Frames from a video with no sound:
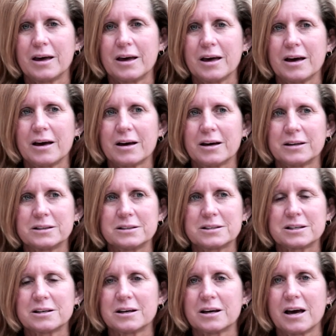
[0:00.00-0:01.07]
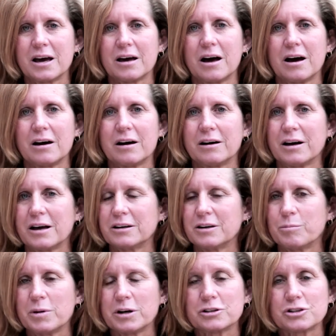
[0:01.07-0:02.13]
and uh, an
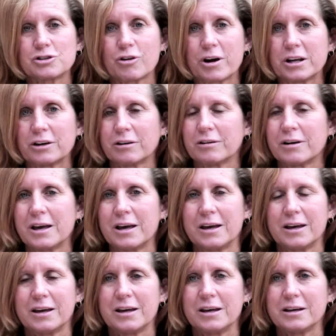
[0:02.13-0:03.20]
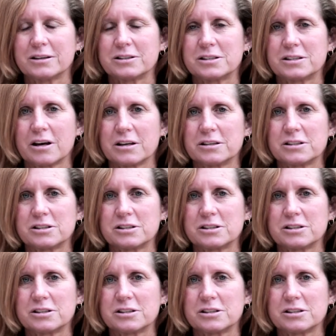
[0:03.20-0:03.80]
administrator. He has done